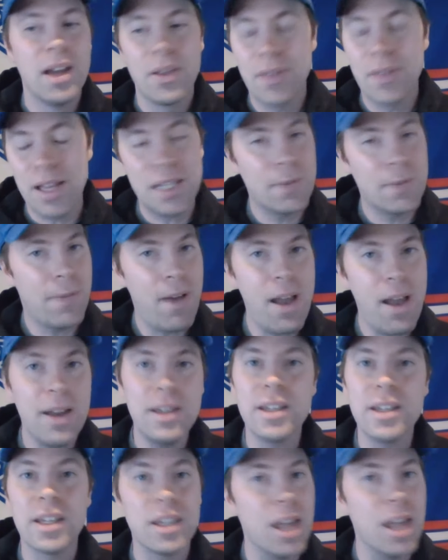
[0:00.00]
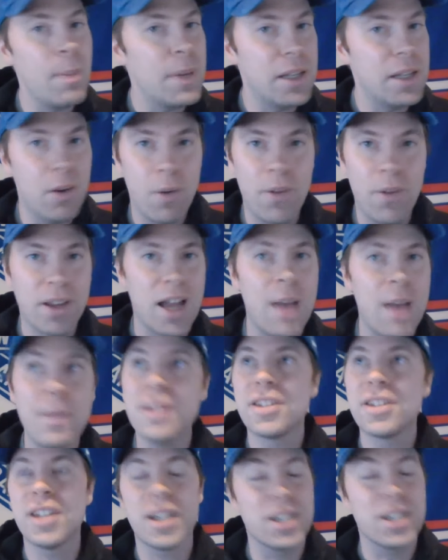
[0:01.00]
That's fine. You can let me know in the
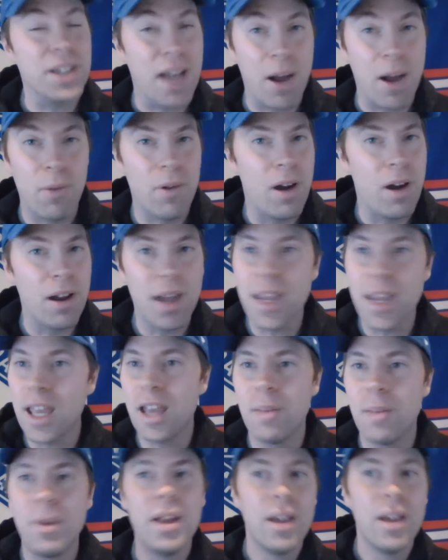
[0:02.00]
comments section how wrong I am.